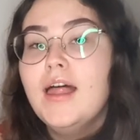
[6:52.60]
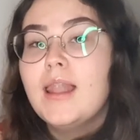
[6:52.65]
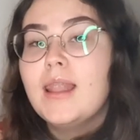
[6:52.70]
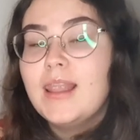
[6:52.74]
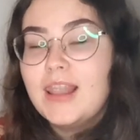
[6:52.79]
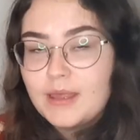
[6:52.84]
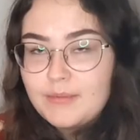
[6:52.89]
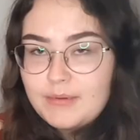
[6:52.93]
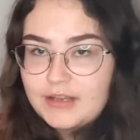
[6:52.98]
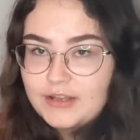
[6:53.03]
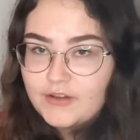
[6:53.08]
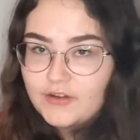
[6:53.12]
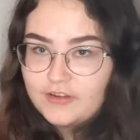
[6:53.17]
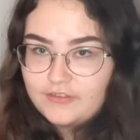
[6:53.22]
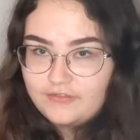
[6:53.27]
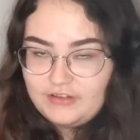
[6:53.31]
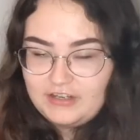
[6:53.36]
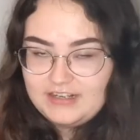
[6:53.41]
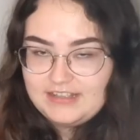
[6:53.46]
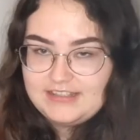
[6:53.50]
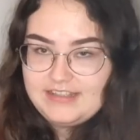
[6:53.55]
Let me know if
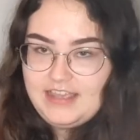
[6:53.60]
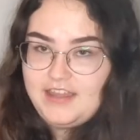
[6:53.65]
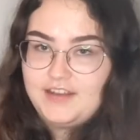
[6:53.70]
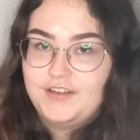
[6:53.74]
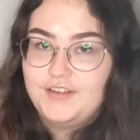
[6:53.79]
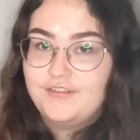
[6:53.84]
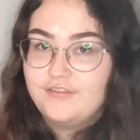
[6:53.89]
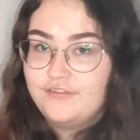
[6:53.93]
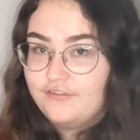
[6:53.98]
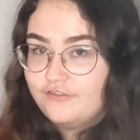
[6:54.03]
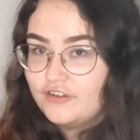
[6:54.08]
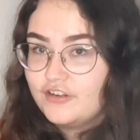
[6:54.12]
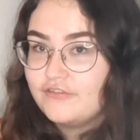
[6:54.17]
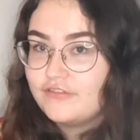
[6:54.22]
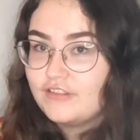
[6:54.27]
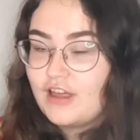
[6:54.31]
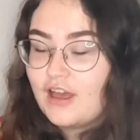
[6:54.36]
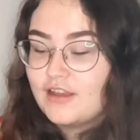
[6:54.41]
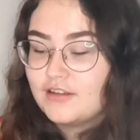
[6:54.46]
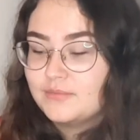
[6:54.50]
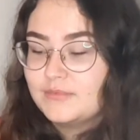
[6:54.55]
you're excited for
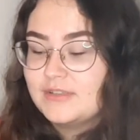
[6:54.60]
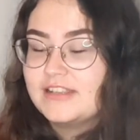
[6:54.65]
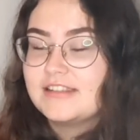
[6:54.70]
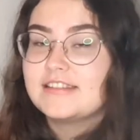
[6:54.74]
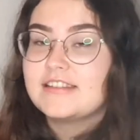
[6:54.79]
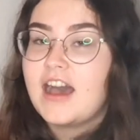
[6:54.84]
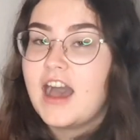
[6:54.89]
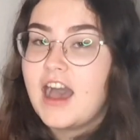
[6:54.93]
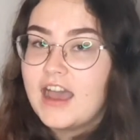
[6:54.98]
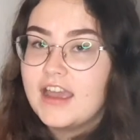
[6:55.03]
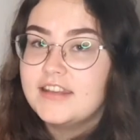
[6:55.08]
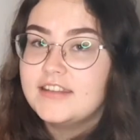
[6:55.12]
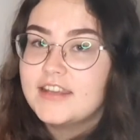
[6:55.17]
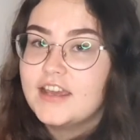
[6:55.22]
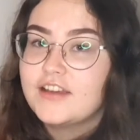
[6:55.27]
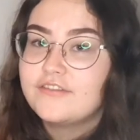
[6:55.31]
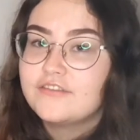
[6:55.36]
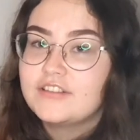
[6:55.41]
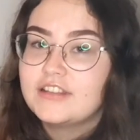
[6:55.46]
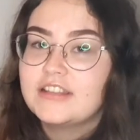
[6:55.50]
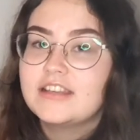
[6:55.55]
Vlogmas. I
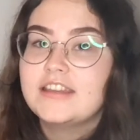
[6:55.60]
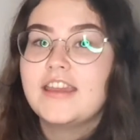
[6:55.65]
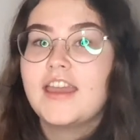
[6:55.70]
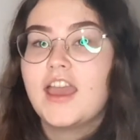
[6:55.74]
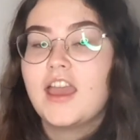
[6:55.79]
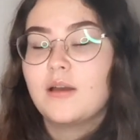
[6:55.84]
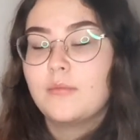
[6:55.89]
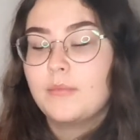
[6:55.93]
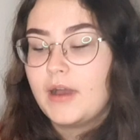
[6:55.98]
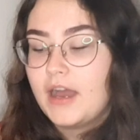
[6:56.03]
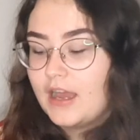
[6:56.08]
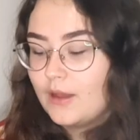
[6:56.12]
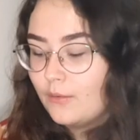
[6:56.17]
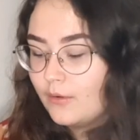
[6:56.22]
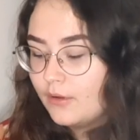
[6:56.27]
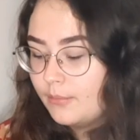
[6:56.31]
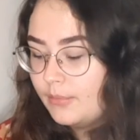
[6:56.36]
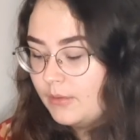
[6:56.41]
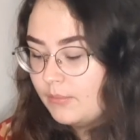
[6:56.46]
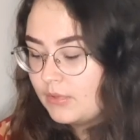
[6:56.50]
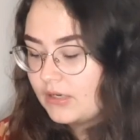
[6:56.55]
definitely am. I will
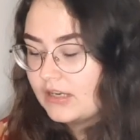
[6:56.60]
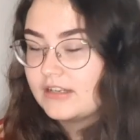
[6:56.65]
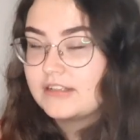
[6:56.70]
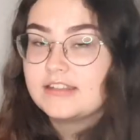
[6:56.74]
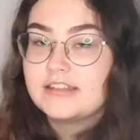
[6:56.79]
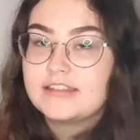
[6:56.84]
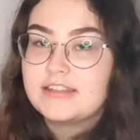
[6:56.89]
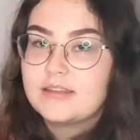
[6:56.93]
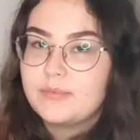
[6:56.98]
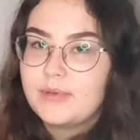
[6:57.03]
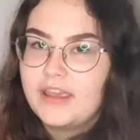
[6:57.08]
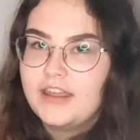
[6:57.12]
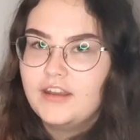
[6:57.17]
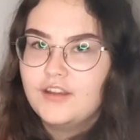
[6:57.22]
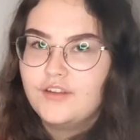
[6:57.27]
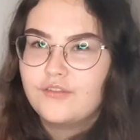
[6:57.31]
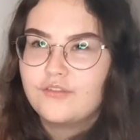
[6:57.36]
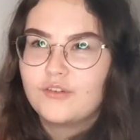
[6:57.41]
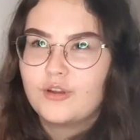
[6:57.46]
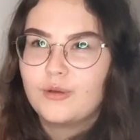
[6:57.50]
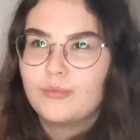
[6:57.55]
be participating
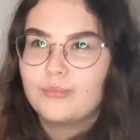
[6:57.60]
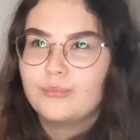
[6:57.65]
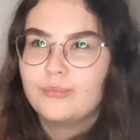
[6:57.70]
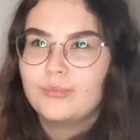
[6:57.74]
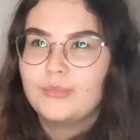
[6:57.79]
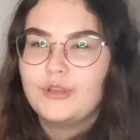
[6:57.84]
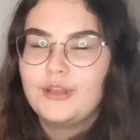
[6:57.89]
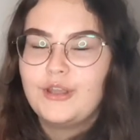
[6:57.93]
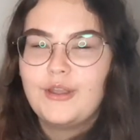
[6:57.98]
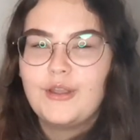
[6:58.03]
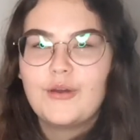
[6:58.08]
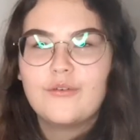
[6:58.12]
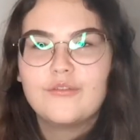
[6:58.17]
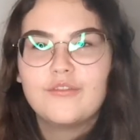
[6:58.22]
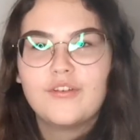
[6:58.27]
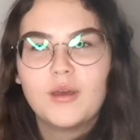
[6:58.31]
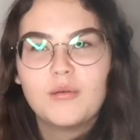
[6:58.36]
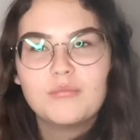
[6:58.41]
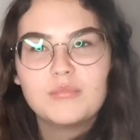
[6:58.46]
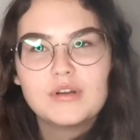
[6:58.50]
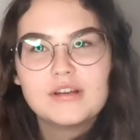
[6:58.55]
from
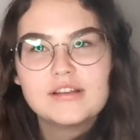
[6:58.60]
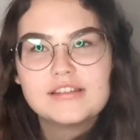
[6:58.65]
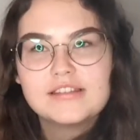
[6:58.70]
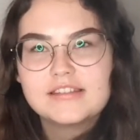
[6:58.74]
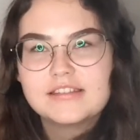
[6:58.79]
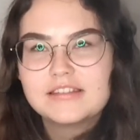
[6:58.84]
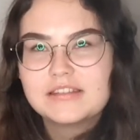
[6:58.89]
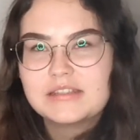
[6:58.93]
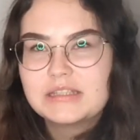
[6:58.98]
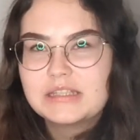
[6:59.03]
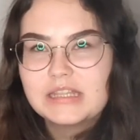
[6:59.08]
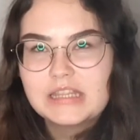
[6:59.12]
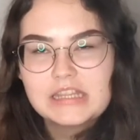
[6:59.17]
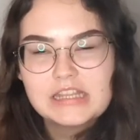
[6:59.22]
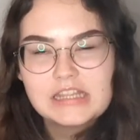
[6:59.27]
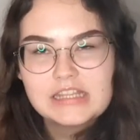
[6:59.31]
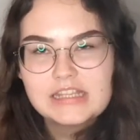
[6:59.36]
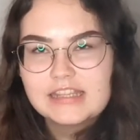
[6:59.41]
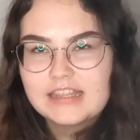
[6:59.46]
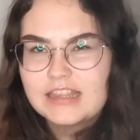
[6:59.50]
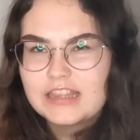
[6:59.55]
November
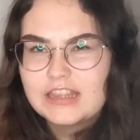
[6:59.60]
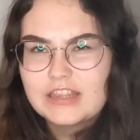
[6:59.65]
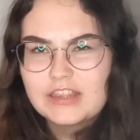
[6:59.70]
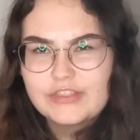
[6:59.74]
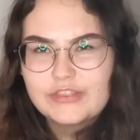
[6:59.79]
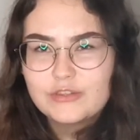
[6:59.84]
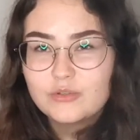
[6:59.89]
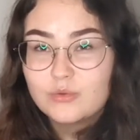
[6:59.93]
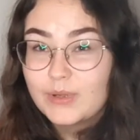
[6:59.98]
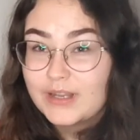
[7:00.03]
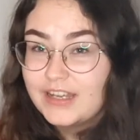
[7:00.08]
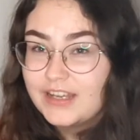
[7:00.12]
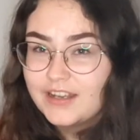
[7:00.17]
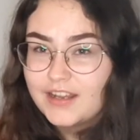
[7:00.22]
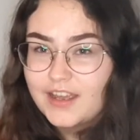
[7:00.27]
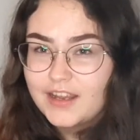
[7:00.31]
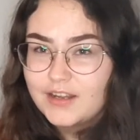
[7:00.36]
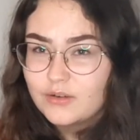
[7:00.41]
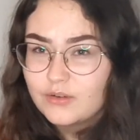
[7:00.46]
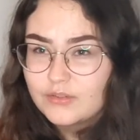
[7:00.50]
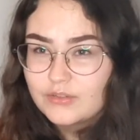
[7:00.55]

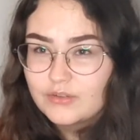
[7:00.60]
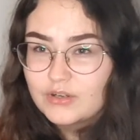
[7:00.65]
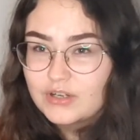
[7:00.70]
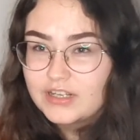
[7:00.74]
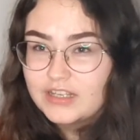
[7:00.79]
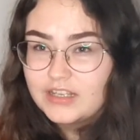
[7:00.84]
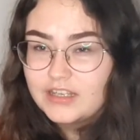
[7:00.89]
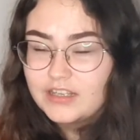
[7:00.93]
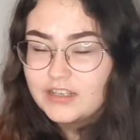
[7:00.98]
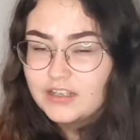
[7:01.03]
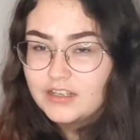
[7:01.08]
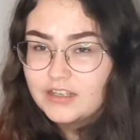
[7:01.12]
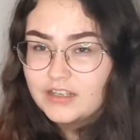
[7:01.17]
29 or 30